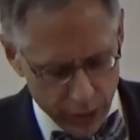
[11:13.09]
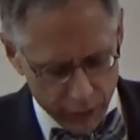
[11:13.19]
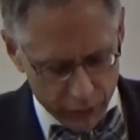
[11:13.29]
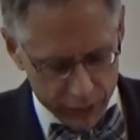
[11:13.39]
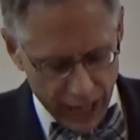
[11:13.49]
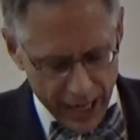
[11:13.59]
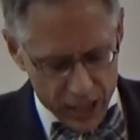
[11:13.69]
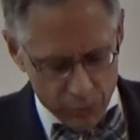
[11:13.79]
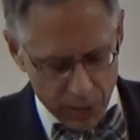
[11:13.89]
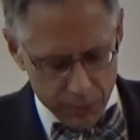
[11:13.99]
For God
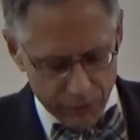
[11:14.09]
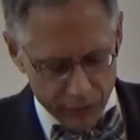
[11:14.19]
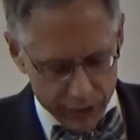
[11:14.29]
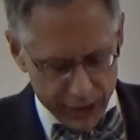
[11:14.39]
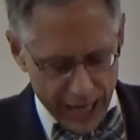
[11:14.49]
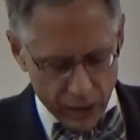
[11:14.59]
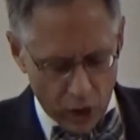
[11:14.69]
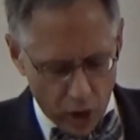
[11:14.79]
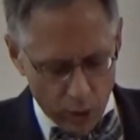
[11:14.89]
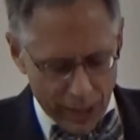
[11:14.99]
has made me forget
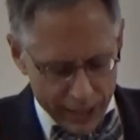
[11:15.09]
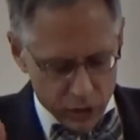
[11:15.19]
all my